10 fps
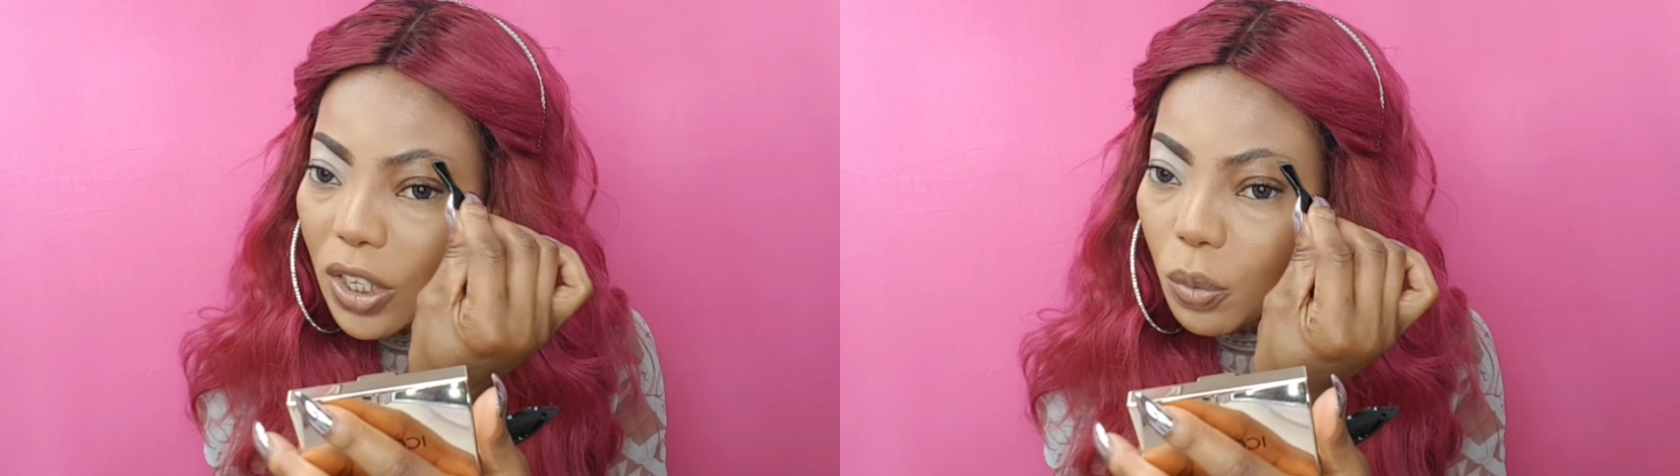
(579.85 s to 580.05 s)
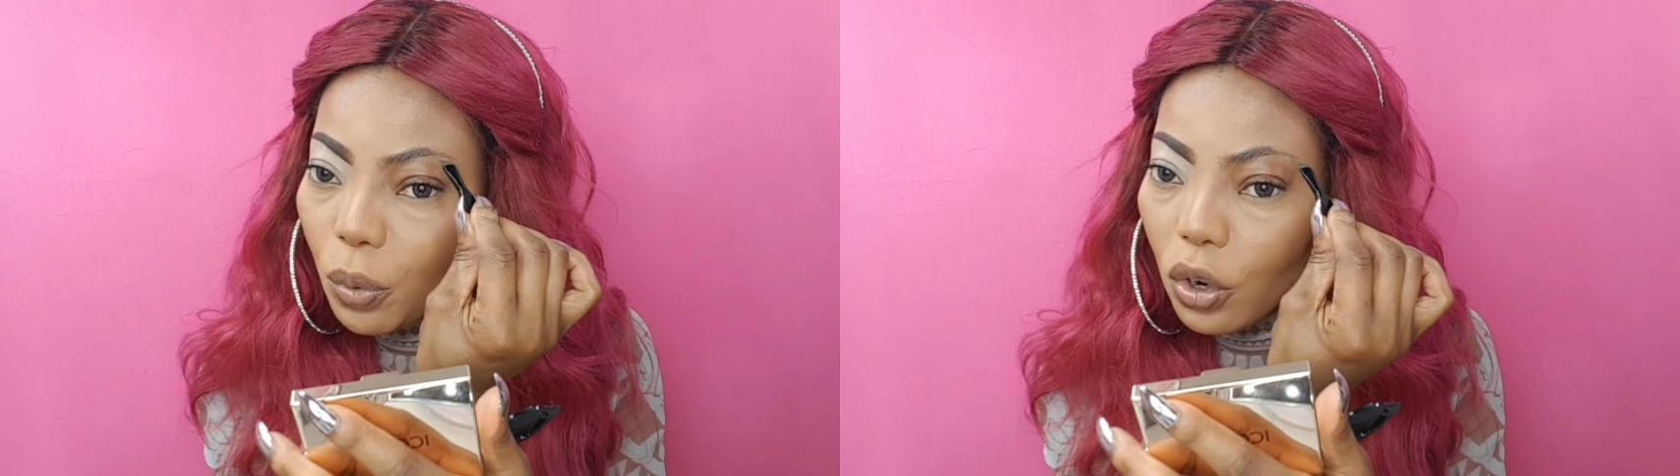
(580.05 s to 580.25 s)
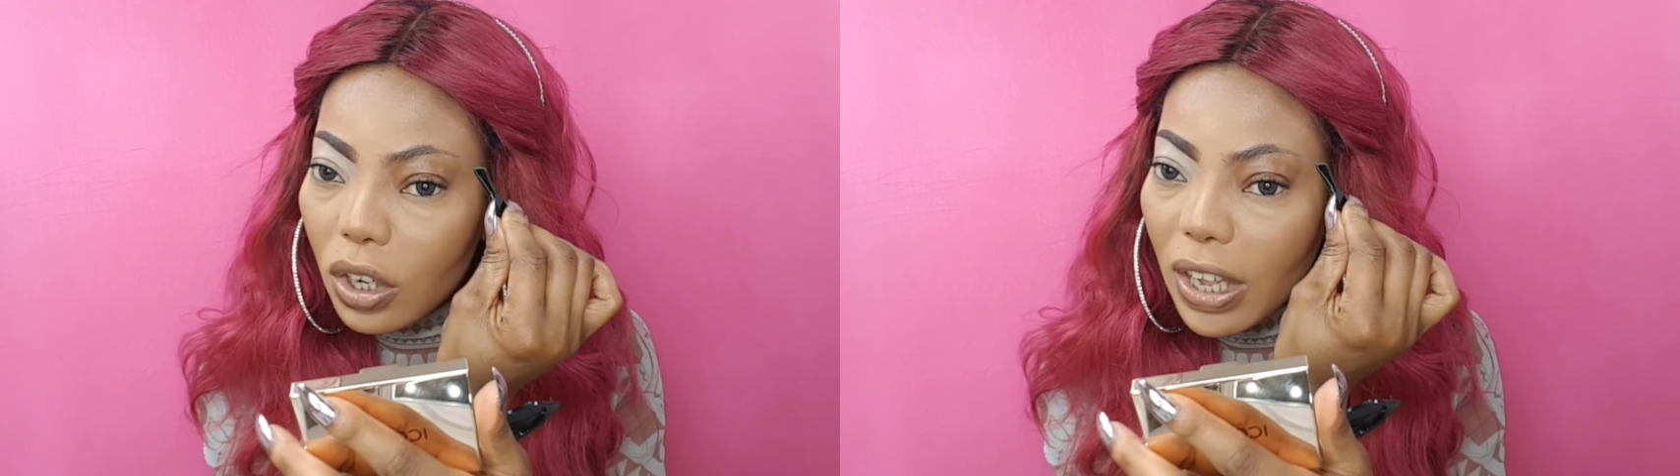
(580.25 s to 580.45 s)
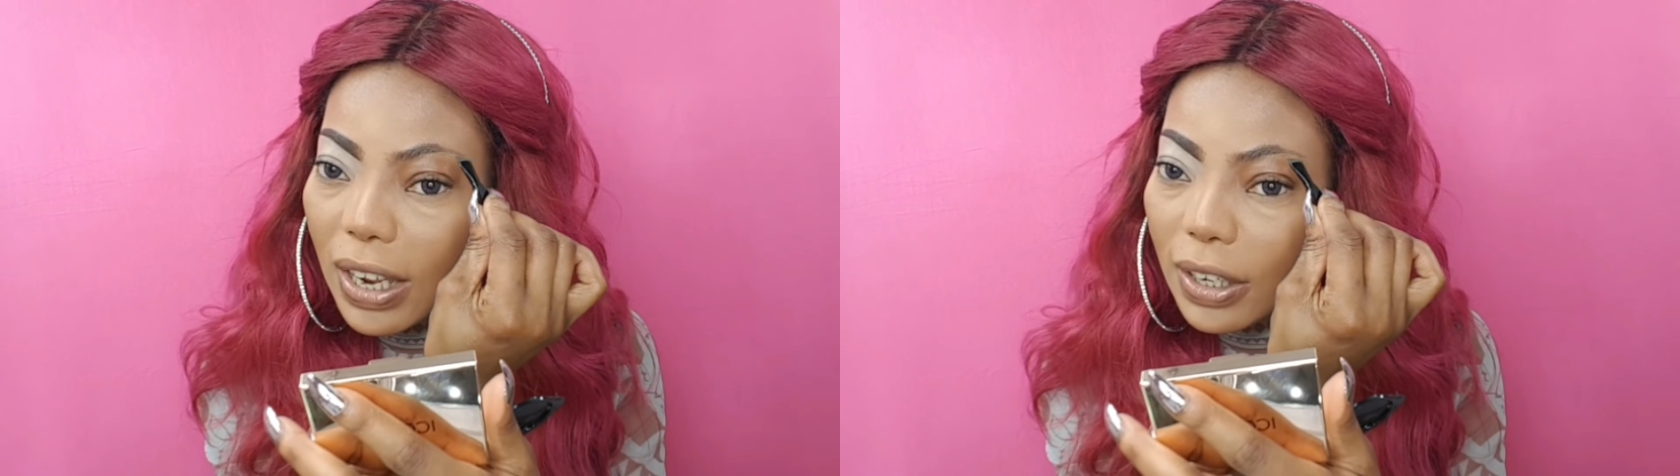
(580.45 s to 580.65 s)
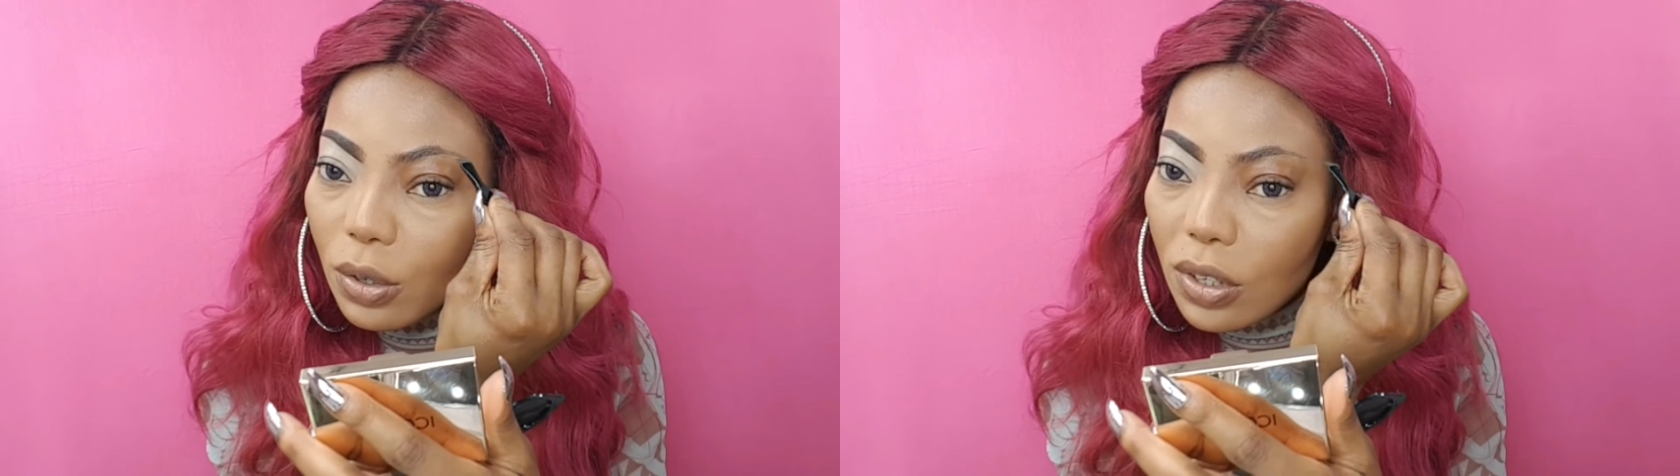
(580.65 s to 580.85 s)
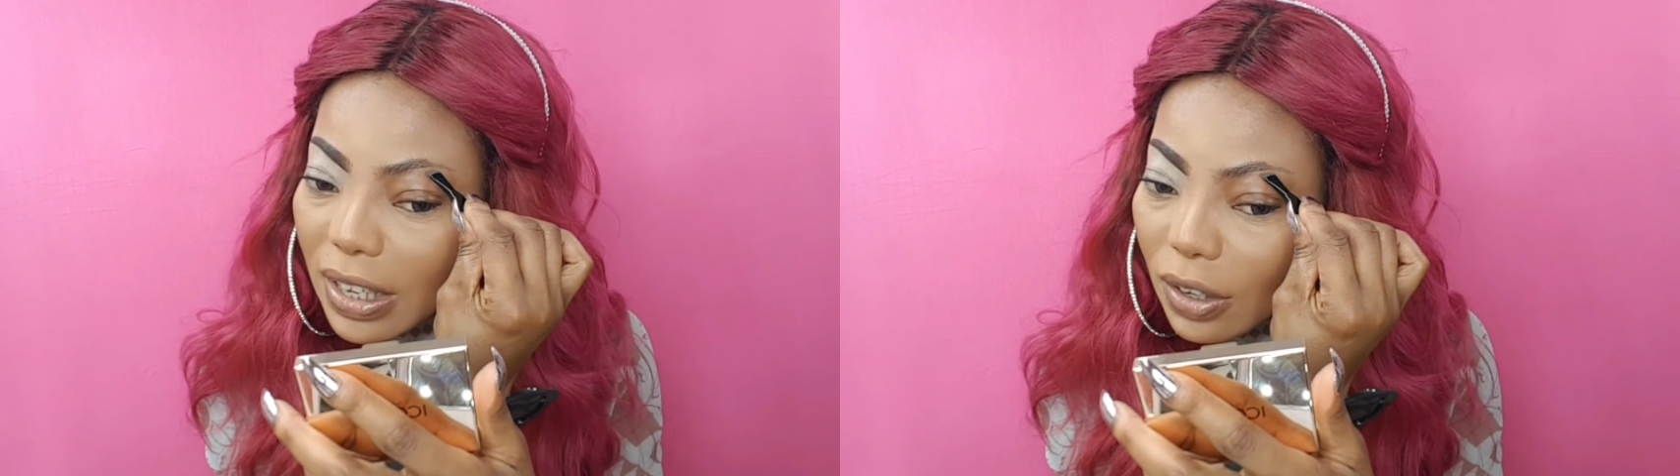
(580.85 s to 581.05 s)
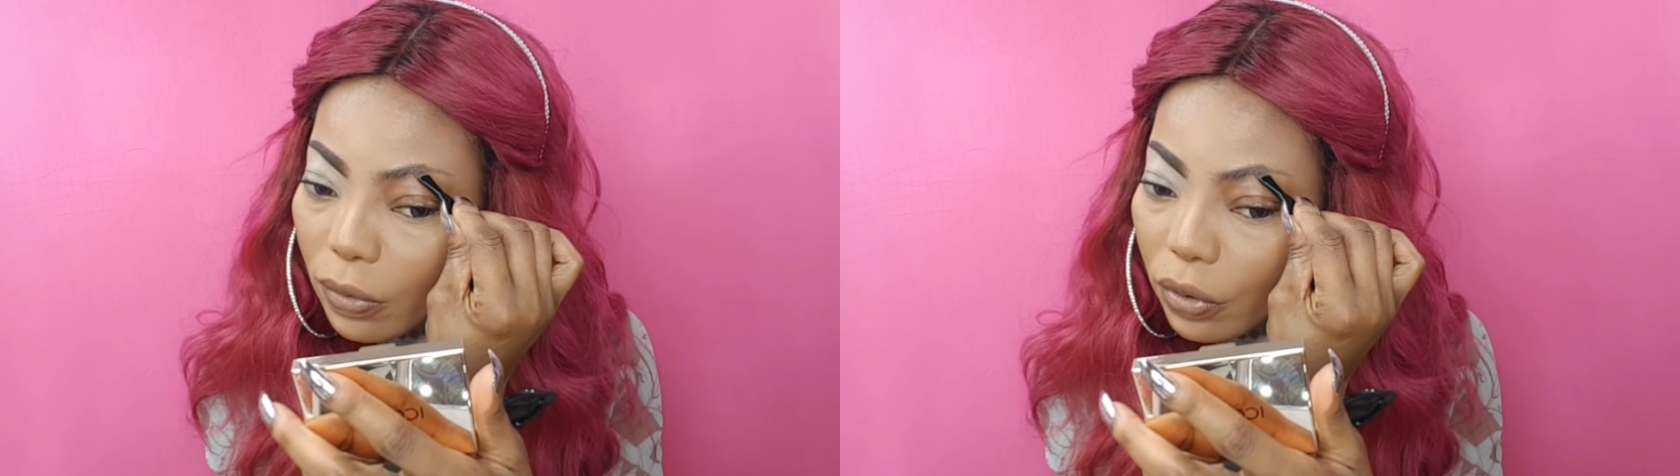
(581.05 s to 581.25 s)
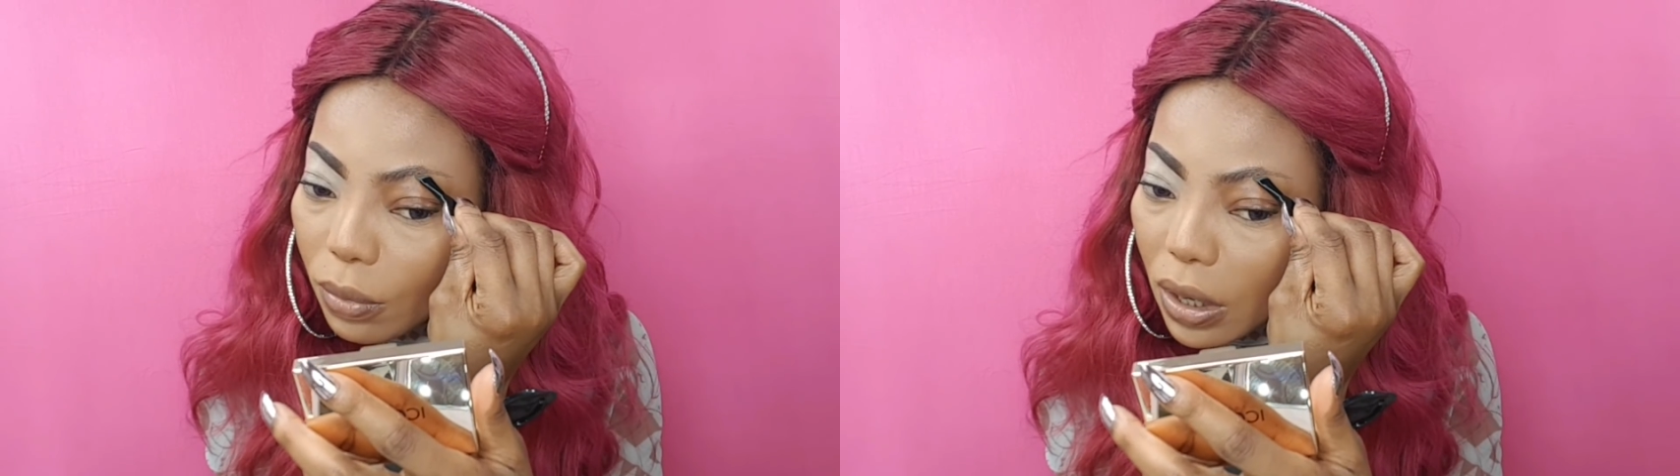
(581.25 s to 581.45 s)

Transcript: With this product, I like to start